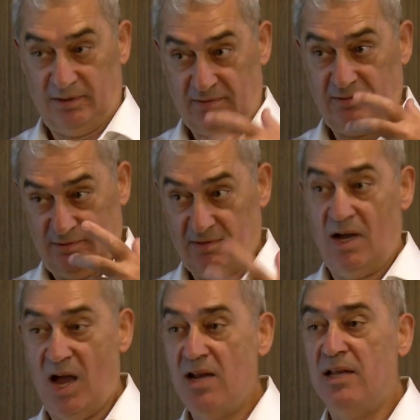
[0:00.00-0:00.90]
but
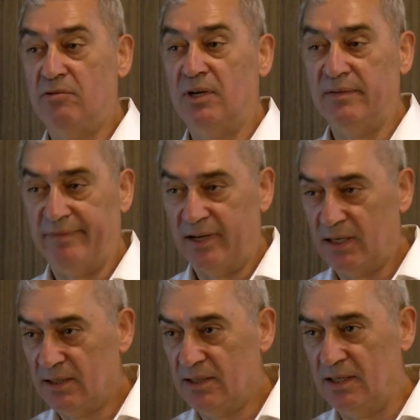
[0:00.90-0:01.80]
highly
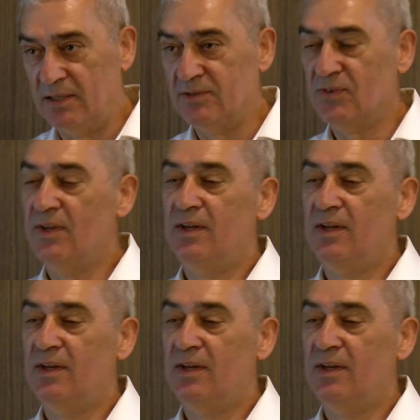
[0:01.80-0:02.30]
qualified, yes.